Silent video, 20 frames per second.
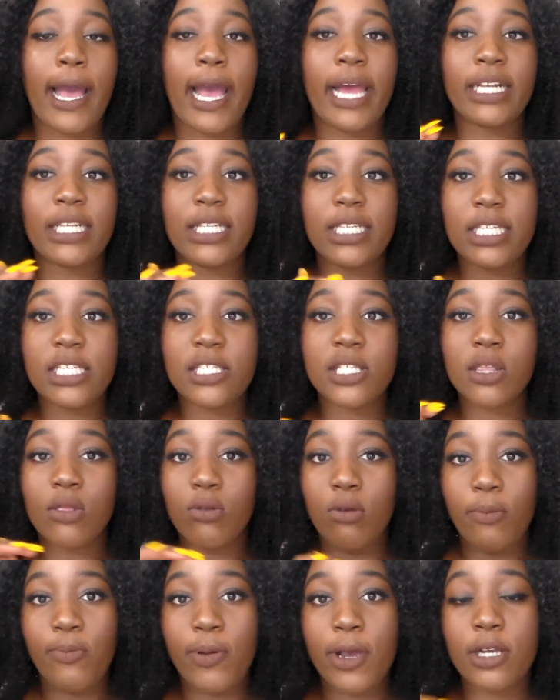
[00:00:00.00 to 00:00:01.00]
at least
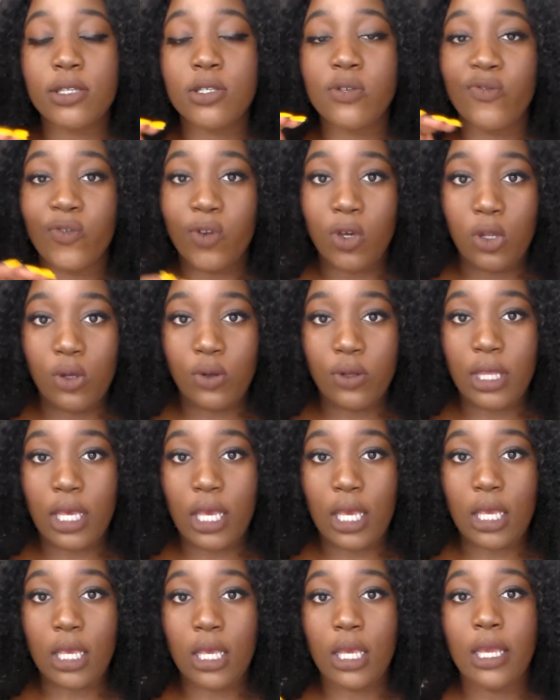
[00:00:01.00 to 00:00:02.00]
3 pairs of
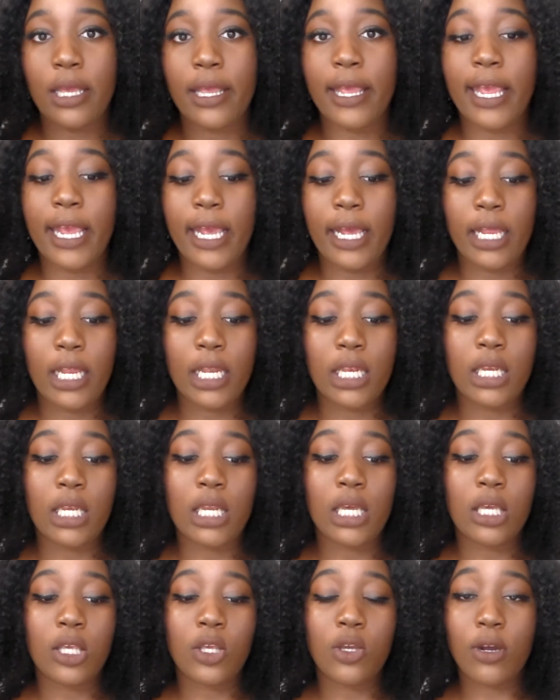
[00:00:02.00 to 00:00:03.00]
clothing
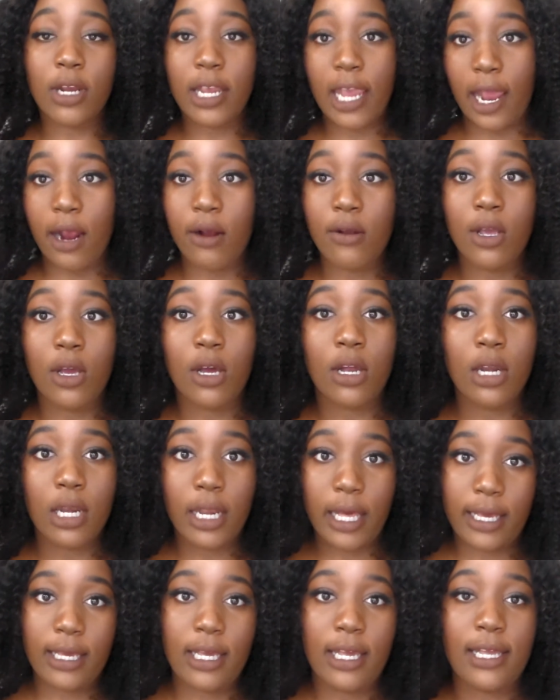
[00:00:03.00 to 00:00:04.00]
in your carry-on
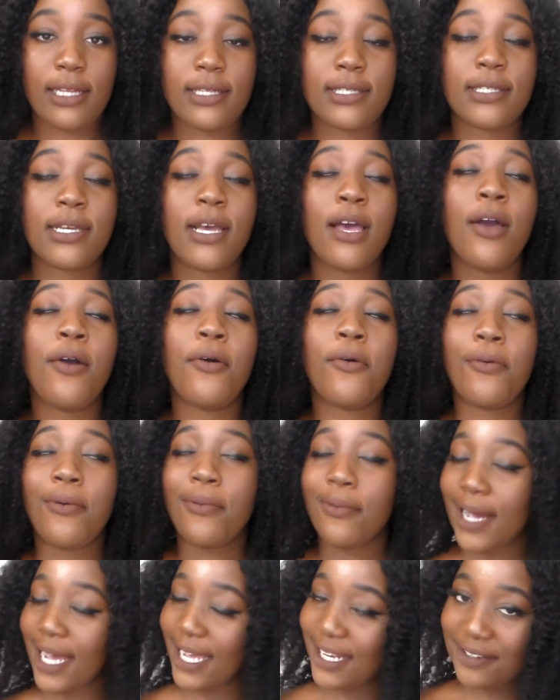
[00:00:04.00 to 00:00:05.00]
luggage.
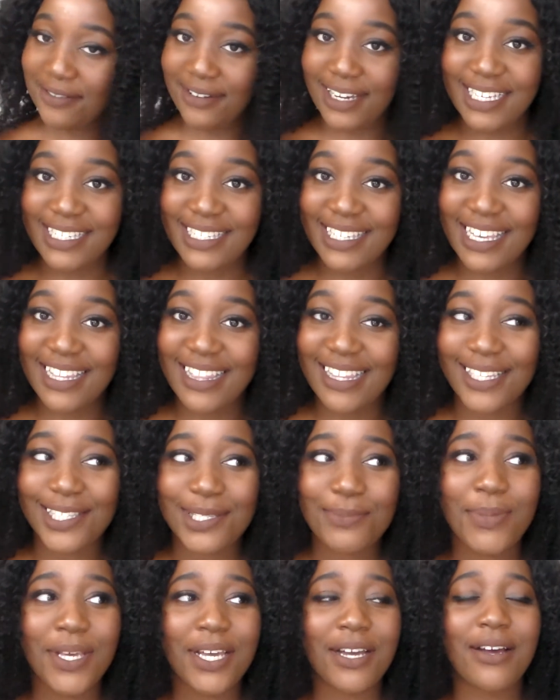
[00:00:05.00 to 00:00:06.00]
Why do I say
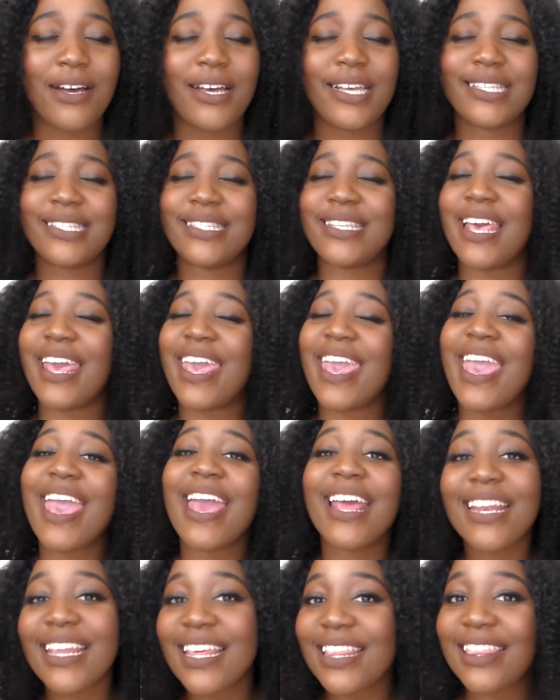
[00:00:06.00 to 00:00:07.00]
this? Because
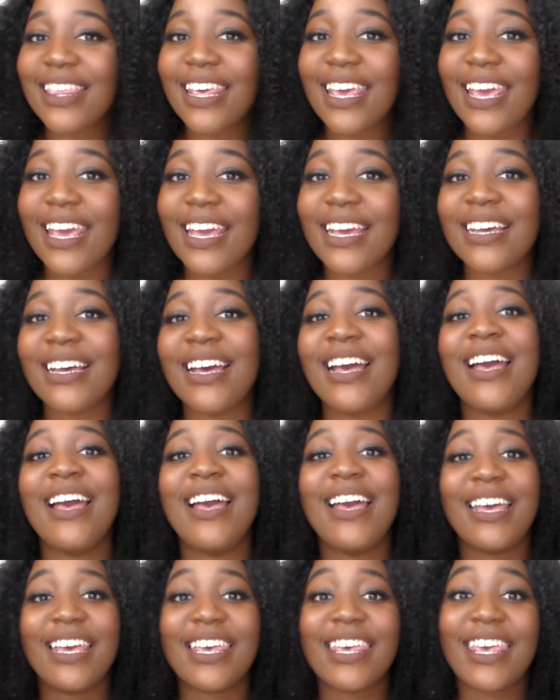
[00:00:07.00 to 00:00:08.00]
anything
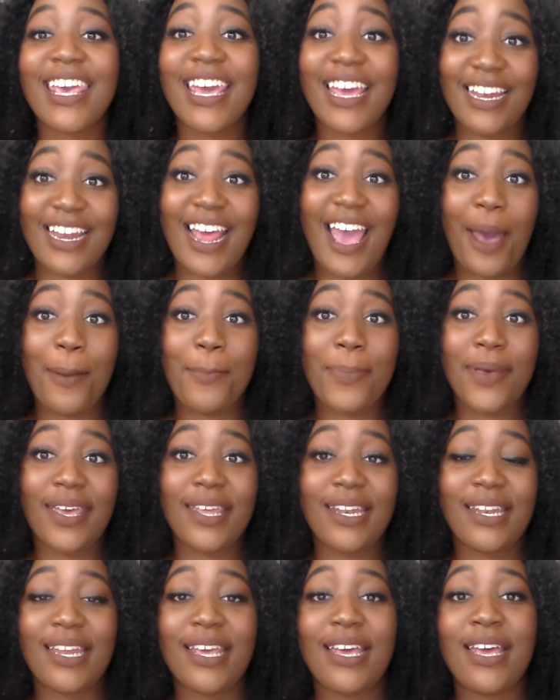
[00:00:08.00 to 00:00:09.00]
can
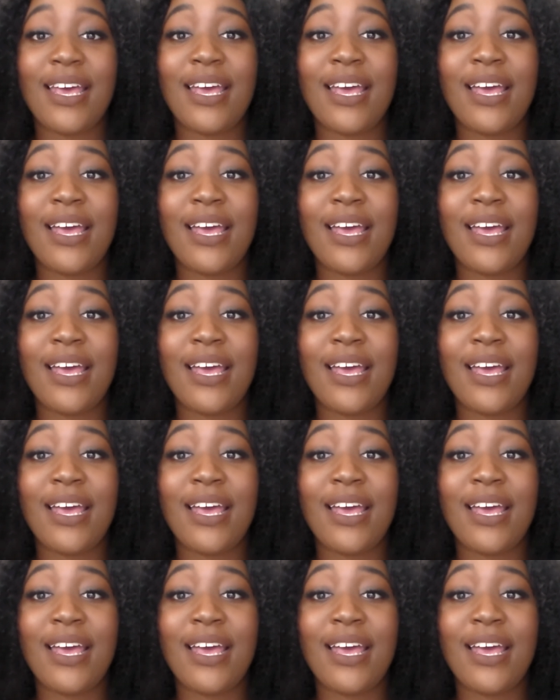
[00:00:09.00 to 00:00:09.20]
happen.